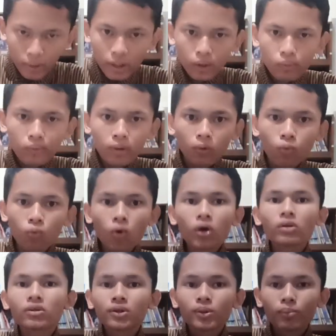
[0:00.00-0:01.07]
will
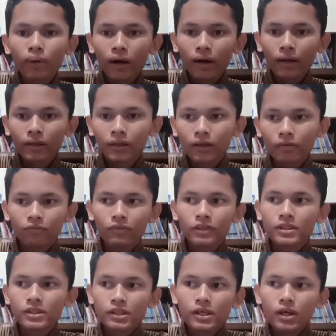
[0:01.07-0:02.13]
want to buy it if
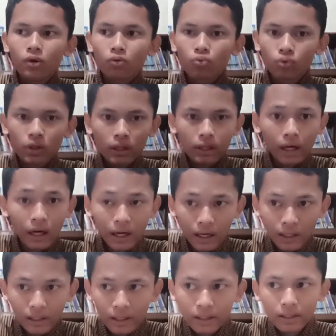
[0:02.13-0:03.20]
it's really
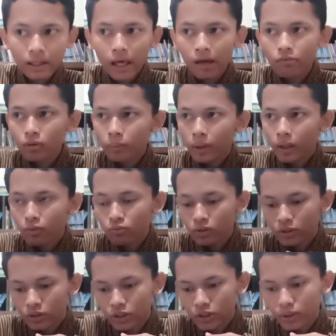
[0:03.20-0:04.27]
high, and everybody will
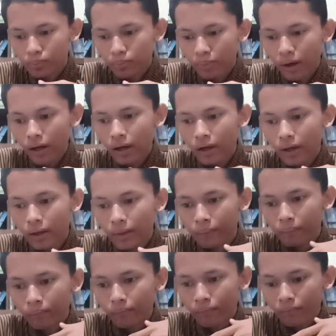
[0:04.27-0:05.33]
just buy
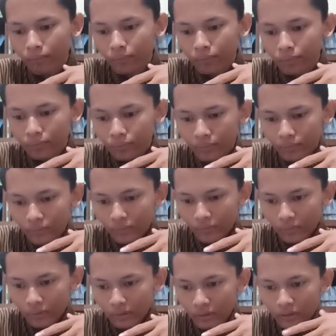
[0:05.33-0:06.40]

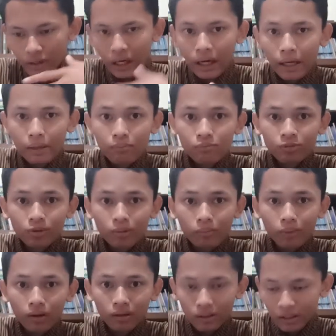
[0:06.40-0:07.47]
time
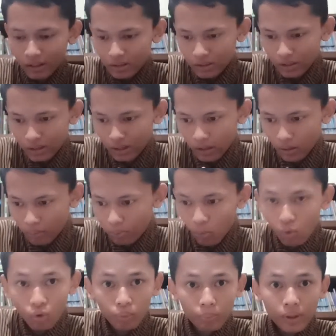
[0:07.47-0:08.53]
from like
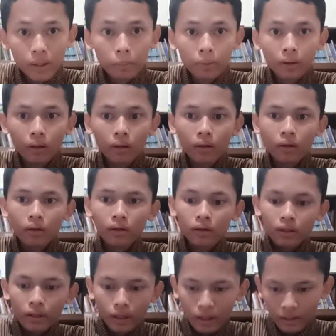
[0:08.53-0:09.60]
poor people
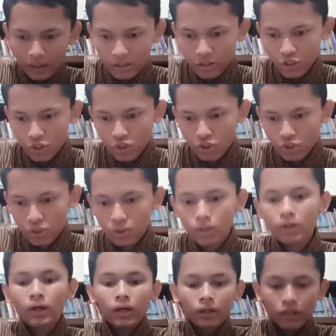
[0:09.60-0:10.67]
and then just
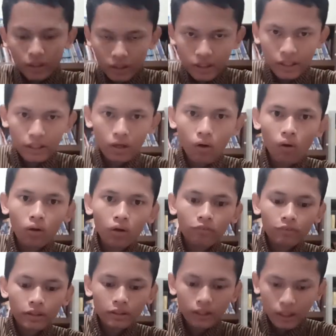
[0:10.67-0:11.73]
get all of
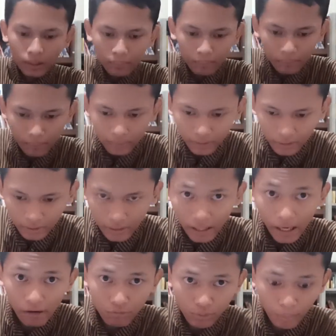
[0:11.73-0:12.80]
the time that they
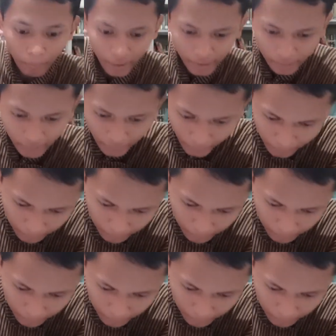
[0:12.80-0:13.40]
have remaining.